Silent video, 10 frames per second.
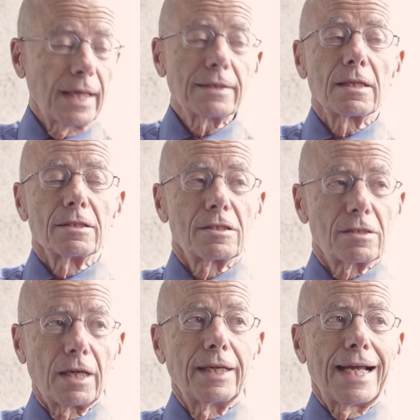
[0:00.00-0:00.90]
that's a
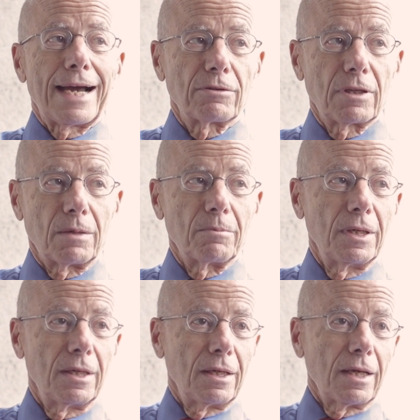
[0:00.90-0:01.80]
stunning outcome.
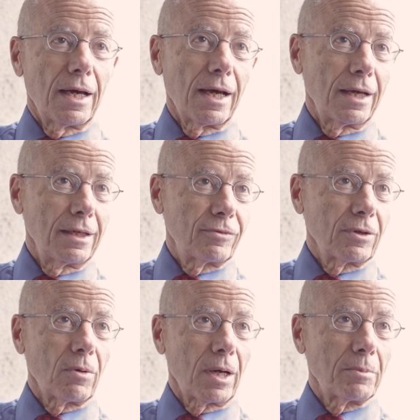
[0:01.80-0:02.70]
And if
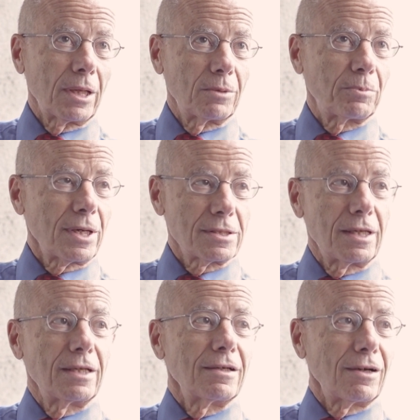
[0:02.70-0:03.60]
the Guatemalan
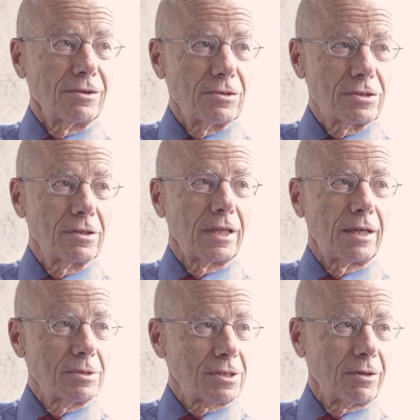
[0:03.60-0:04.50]
president had understood that
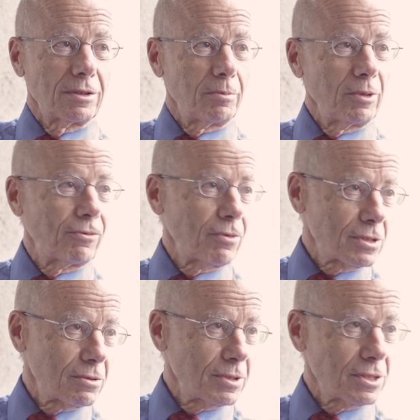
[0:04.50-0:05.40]
he was going to be
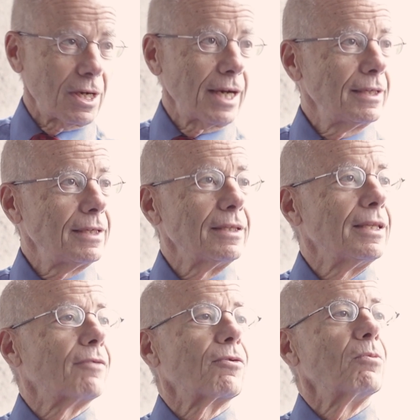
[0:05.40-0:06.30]
forced to resign, he
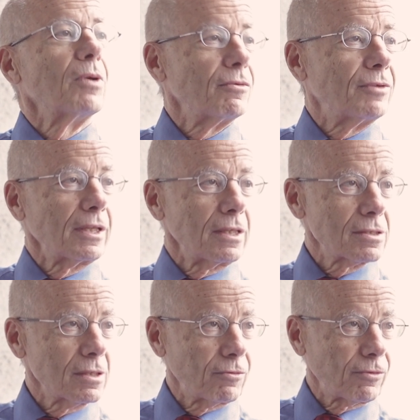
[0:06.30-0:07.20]
never would have done
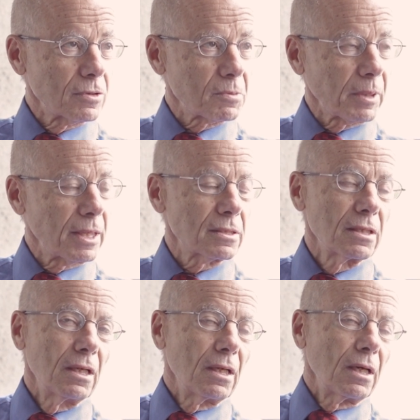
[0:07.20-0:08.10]
this in the first place.
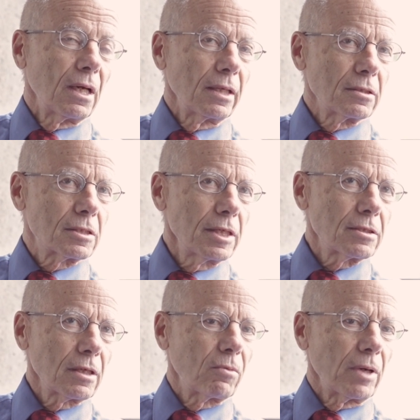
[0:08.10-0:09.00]
And
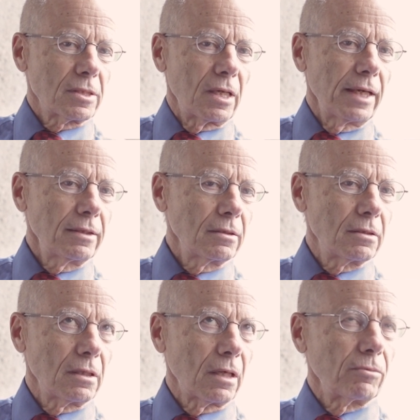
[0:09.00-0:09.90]
CICIG was an
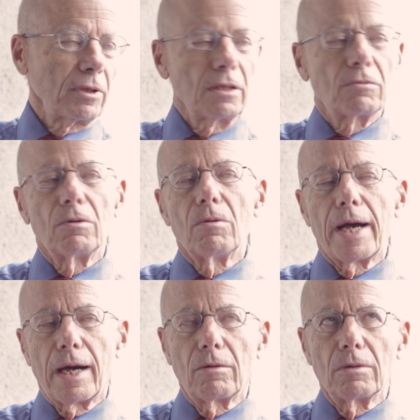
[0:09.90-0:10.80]
entity that really grew
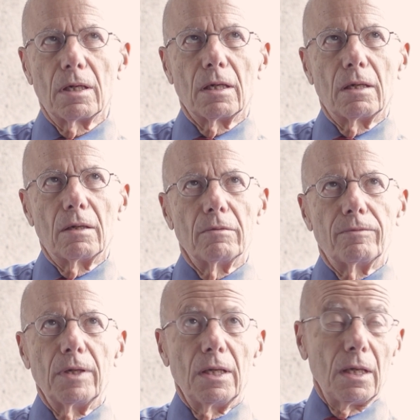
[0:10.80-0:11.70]
out
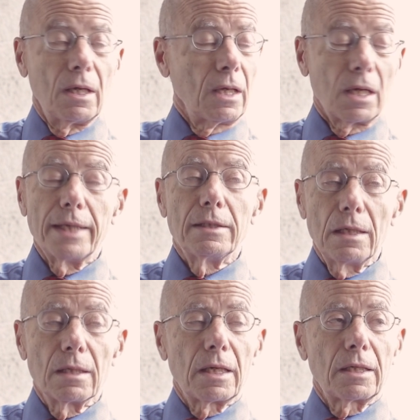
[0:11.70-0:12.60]
of an
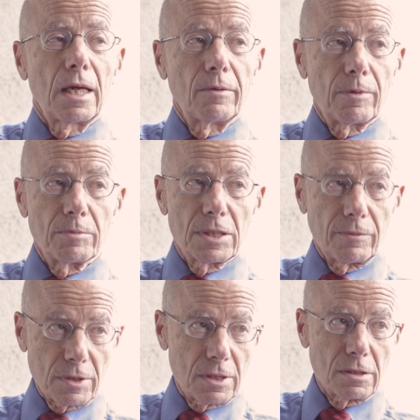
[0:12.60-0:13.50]
idea that came from
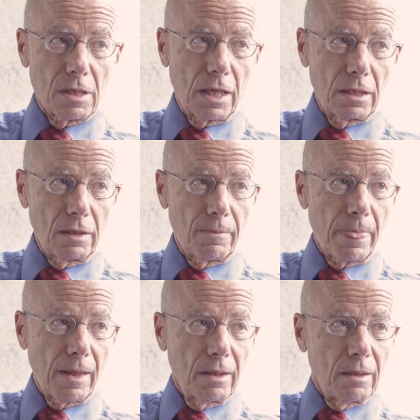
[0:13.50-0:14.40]
civil society.
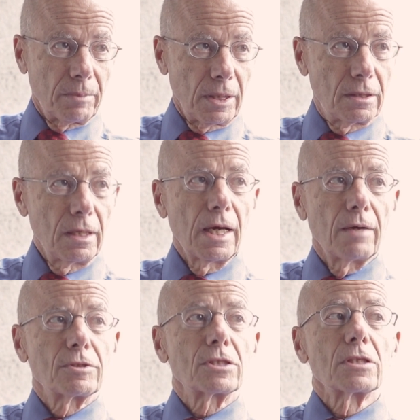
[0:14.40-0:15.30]
But it did
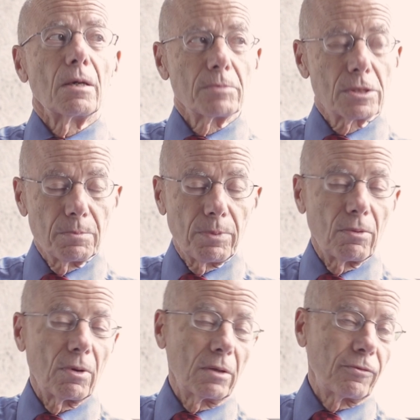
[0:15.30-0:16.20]
have some
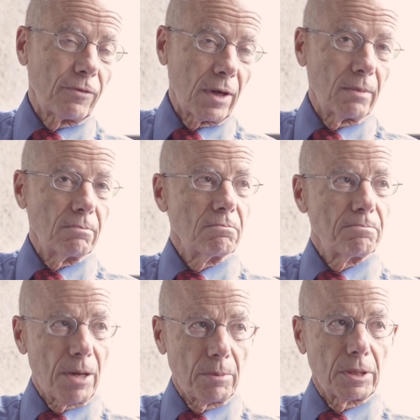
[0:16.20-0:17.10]
support
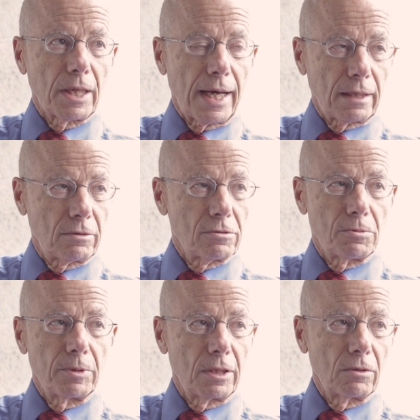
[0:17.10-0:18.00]
from public actors
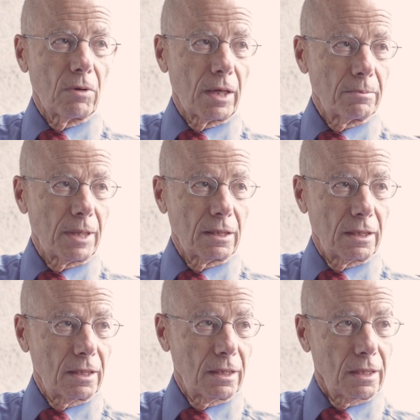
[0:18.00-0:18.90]
within
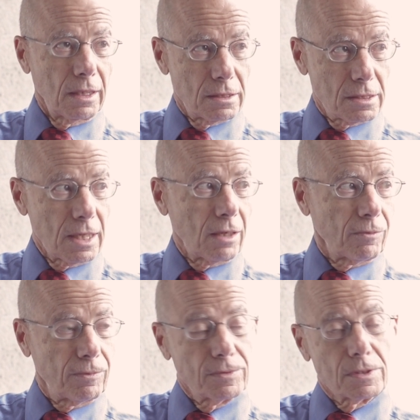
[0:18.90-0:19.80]
Guatemala
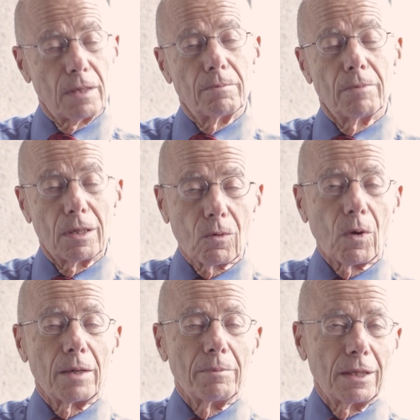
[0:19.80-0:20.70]
itself. Some
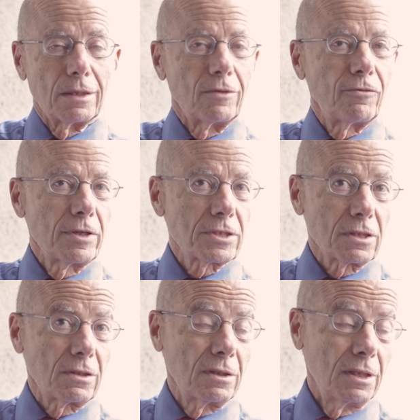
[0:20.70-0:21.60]
Guatemalan
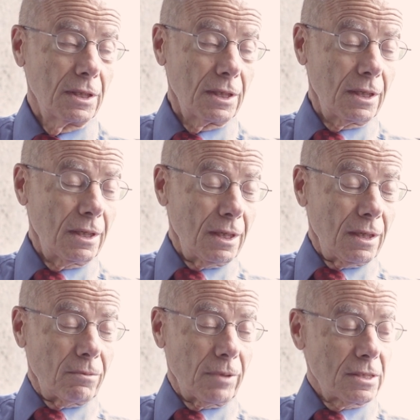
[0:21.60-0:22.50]
official
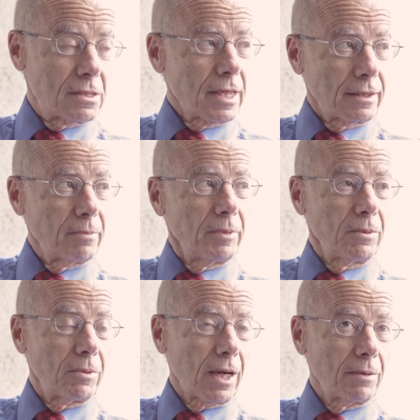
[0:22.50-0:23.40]
once said to
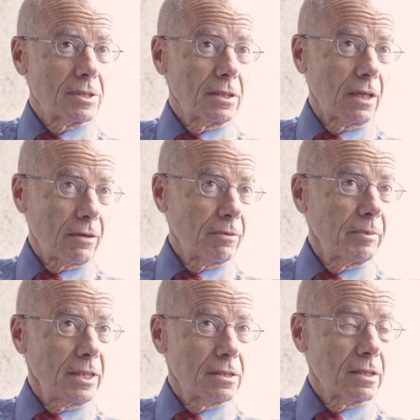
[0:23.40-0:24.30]
me when I was in
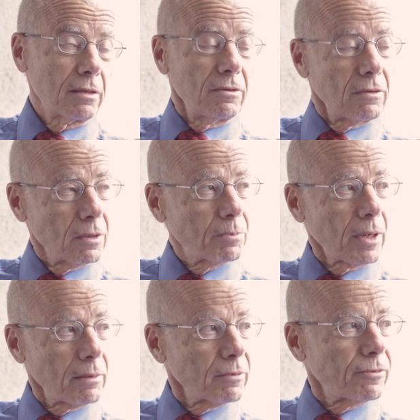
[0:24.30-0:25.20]
government, he said, you know, the
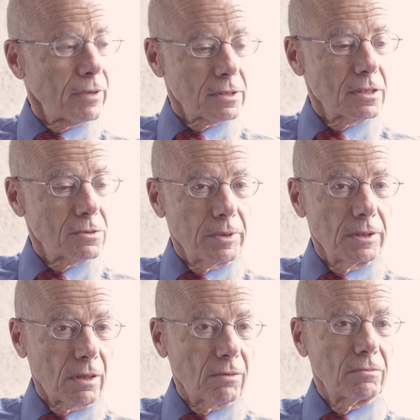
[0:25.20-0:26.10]
problem for us is we
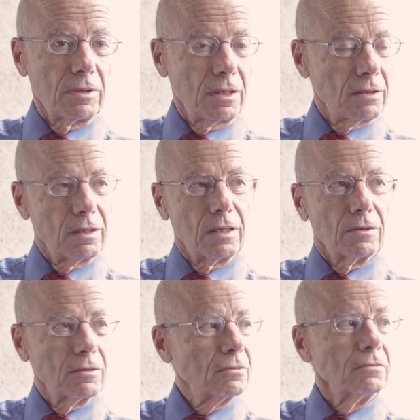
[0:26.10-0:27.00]
don't really
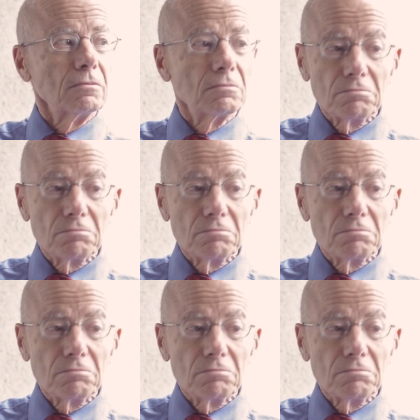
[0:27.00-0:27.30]
know